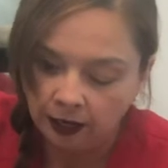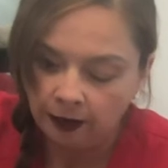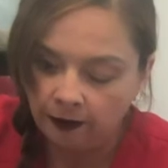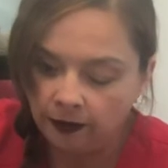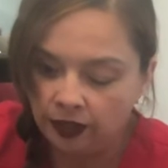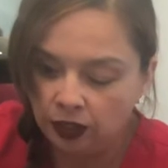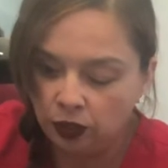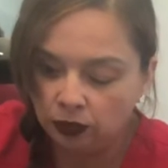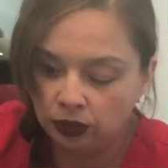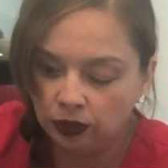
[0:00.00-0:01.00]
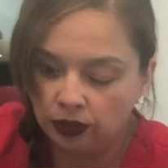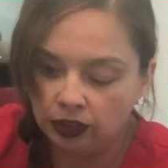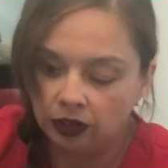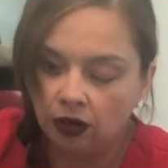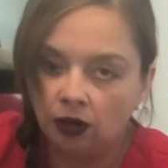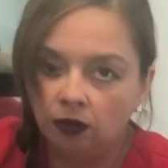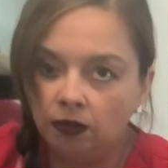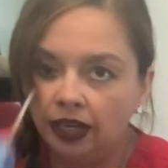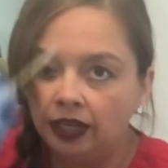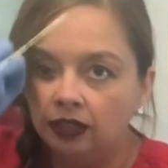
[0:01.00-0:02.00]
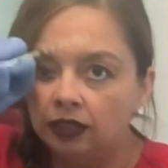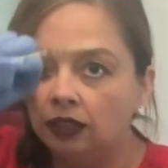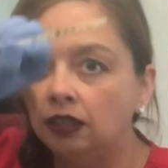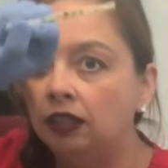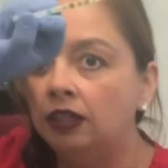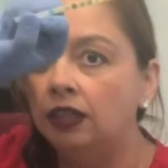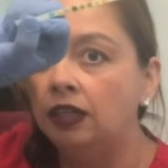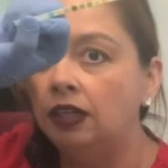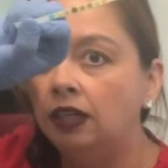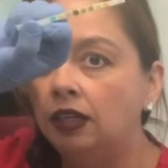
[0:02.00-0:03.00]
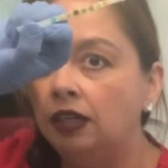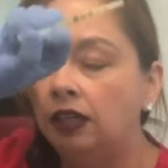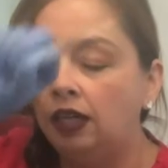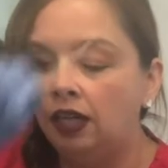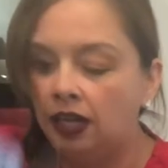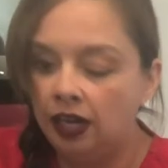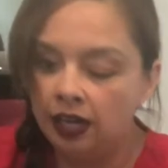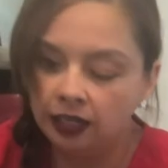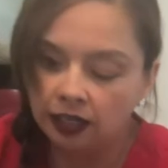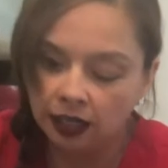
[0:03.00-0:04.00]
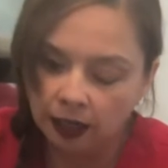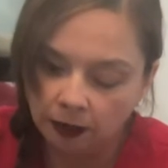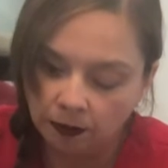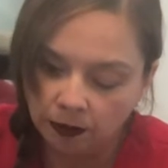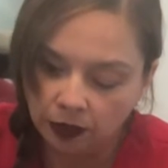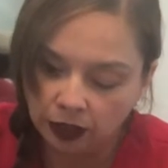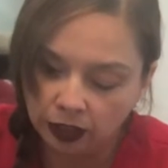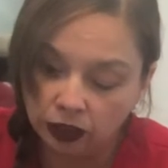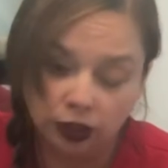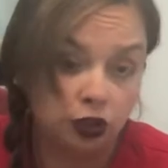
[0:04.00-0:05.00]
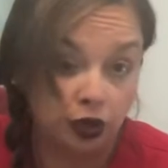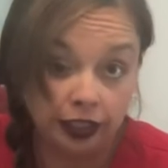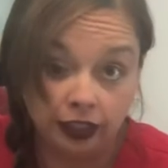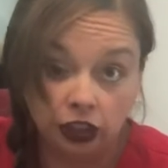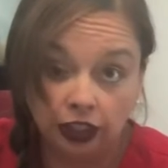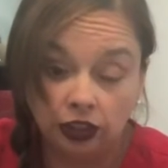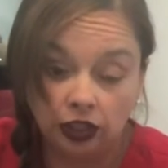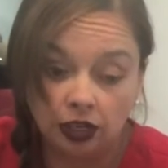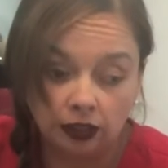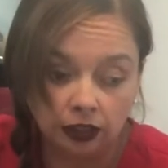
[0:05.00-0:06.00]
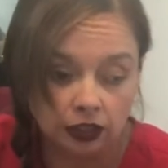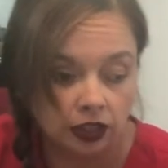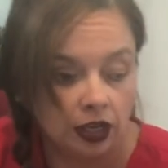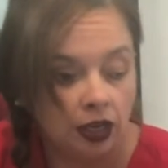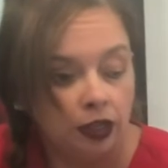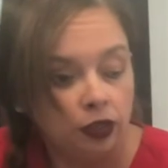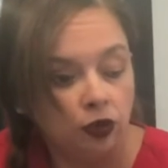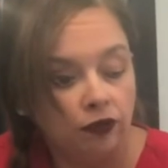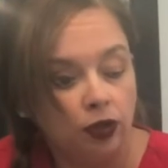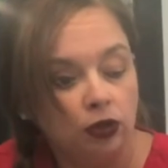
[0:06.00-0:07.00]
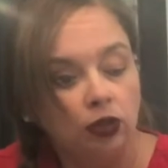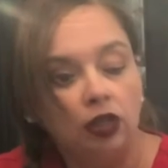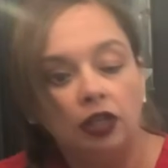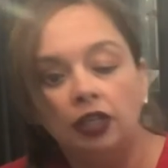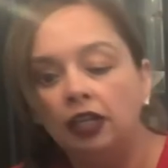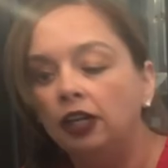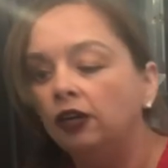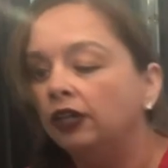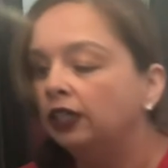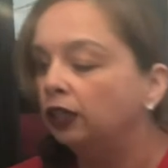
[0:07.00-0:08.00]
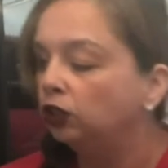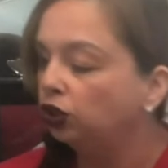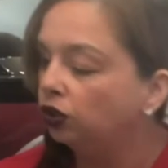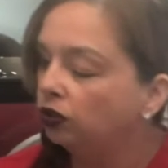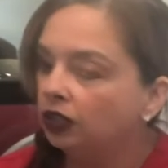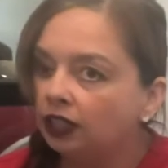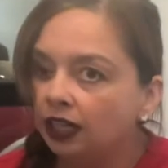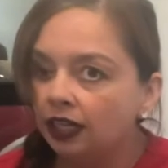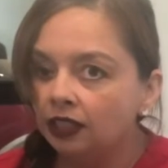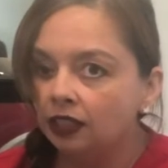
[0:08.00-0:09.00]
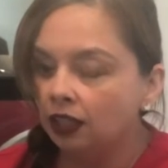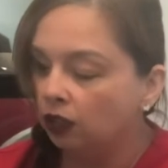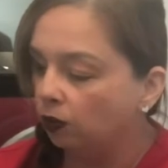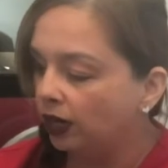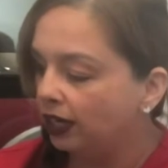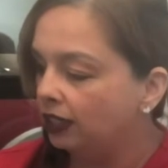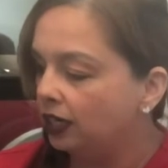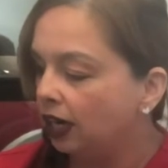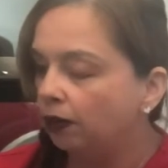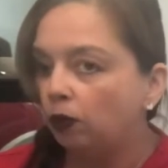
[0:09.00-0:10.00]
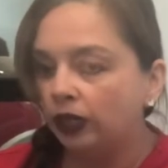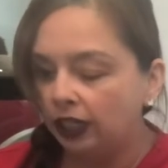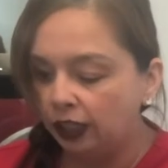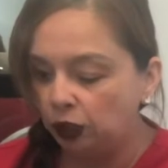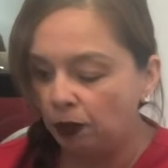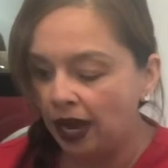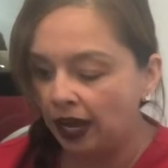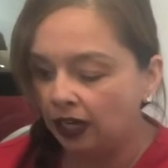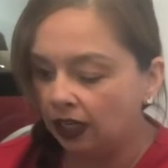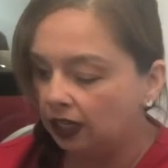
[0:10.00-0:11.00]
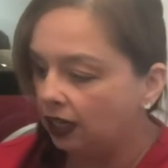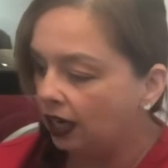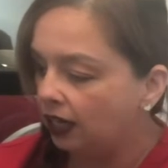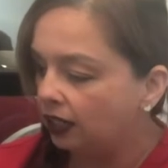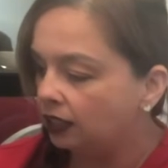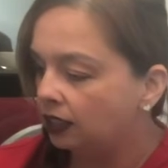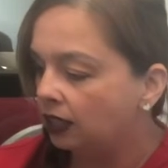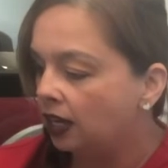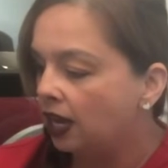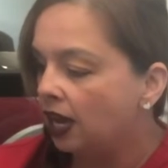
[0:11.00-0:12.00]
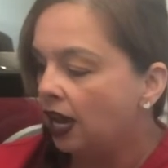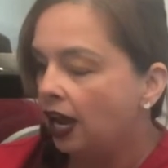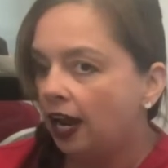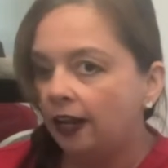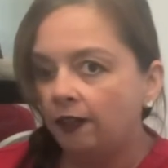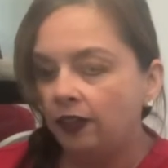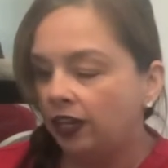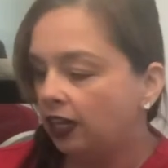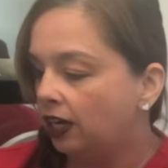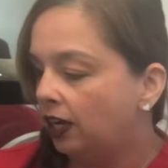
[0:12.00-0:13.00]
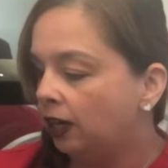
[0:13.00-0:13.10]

And then you'll notice they're all wet and they're starting to change colors. So if you look here, it tells you the test and the reading time, what each pad indicates. And then